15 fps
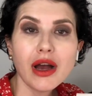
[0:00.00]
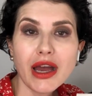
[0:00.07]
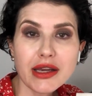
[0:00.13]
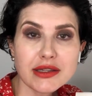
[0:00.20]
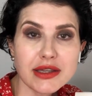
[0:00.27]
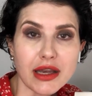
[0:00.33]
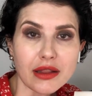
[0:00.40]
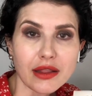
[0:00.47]

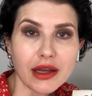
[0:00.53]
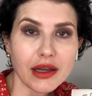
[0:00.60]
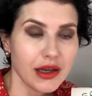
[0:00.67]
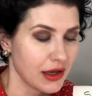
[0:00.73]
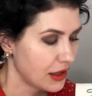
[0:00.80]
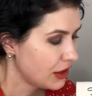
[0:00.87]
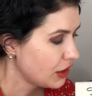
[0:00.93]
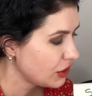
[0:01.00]
Exactly,
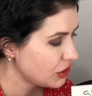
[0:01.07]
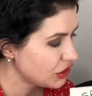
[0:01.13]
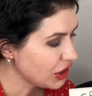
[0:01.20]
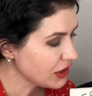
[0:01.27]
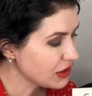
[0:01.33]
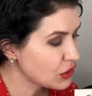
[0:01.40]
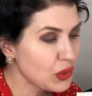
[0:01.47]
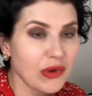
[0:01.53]

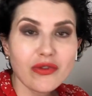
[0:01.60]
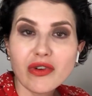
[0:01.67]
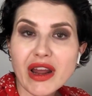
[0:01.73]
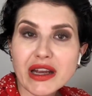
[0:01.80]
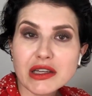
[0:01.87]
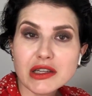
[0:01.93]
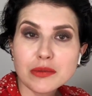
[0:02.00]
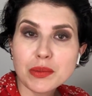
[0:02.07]
just
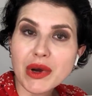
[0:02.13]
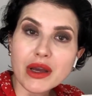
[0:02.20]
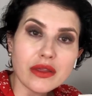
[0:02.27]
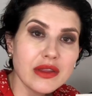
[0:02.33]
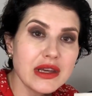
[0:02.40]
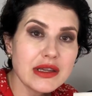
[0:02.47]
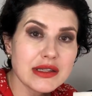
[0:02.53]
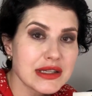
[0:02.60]
reflected by
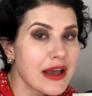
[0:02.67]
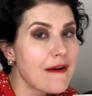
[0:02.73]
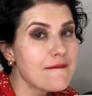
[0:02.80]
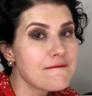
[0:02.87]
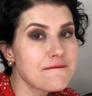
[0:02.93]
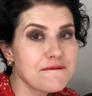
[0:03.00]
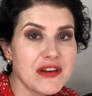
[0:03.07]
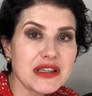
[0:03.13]
these
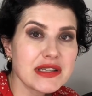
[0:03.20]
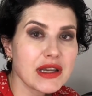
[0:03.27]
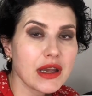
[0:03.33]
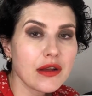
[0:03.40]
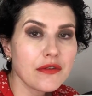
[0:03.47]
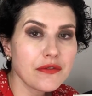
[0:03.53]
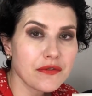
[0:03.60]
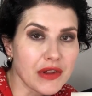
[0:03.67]

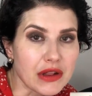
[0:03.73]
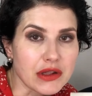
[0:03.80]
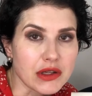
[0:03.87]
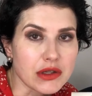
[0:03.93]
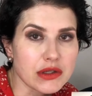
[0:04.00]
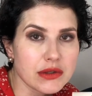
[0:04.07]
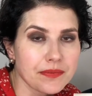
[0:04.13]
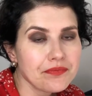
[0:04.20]
physical
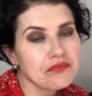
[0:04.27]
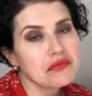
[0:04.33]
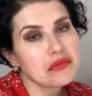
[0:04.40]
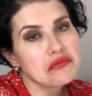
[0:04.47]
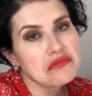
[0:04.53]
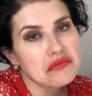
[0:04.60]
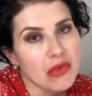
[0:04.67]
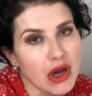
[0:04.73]
filters.
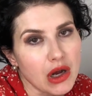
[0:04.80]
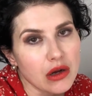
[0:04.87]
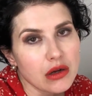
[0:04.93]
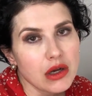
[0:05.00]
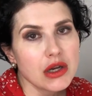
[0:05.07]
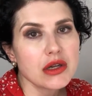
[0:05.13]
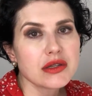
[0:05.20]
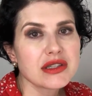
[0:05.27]

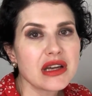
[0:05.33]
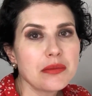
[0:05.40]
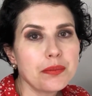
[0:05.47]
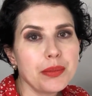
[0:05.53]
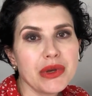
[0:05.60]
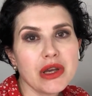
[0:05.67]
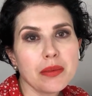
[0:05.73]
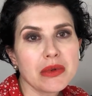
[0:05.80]
Some
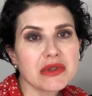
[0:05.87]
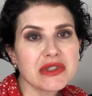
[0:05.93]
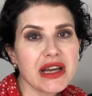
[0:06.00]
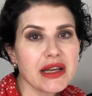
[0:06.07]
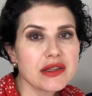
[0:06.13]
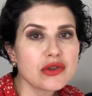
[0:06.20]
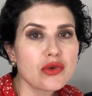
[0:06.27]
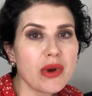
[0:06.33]
people
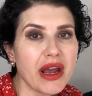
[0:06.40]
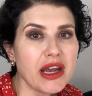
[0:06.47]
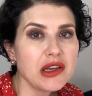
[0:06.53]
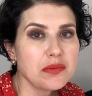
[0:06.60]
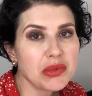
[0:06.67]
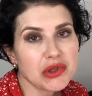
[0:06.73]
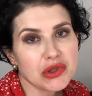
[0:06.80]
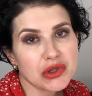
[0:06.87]
say it's
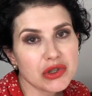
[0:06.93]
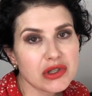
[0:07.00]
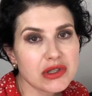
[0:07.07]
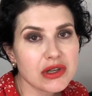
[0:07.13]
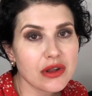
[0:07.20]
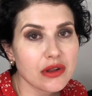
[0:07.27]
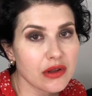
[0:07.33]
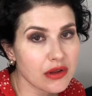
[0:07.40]
great, but
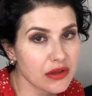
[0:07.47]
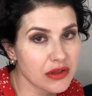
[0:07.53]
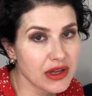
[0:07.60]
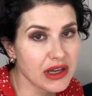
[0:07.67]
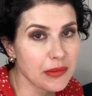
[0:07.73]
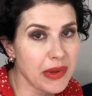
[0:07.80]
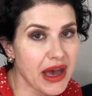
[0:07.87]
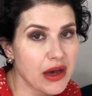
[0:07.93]
just
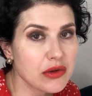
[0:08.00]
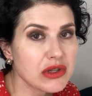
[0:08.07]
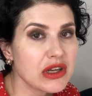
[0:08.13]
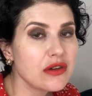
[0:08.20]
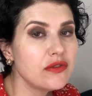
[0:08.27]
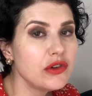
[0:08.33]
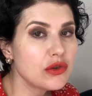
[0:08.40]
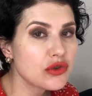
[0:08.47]
think about
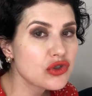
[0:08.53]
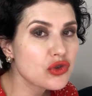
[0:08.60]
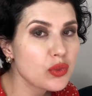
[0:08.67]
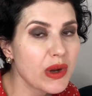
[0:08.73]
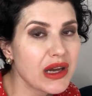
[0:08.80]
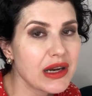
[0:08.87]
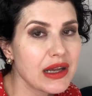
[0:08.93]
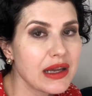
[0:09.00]
if you're
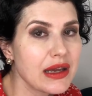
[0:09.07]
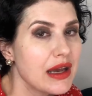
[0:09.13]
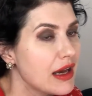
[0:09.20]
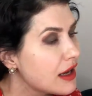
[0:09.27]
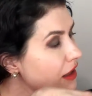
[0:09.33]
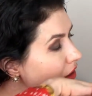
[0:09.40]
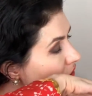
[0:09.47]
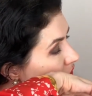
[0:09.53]
sweating,
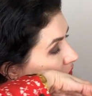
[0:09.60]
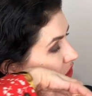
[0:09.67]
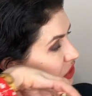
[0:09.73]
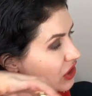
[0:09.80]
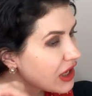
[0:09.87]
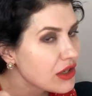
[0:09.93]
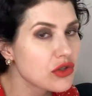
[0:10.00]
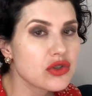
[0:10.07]
if you're
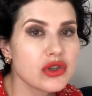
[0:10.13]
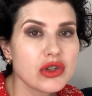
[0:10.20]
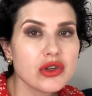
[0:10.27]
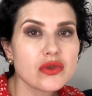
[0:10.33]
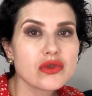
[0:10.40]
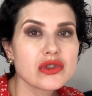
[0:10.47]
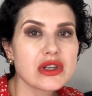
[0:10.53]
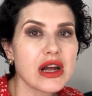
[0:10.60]
touching
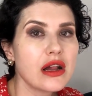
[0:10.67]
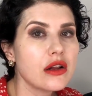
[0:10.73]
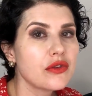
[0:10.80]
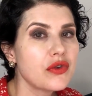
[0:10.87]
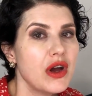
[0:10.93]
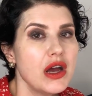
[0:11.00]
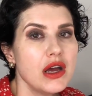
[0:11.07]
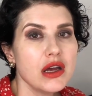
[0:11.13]

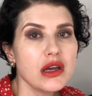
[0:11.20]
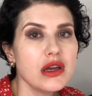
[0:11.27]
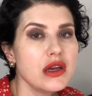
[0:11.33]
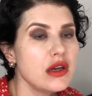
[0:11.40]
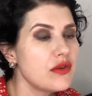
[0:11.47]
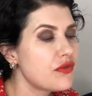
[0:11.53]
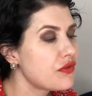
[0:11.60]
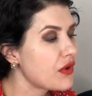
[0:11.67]
yourself,
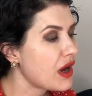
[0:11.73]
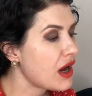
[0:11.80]
if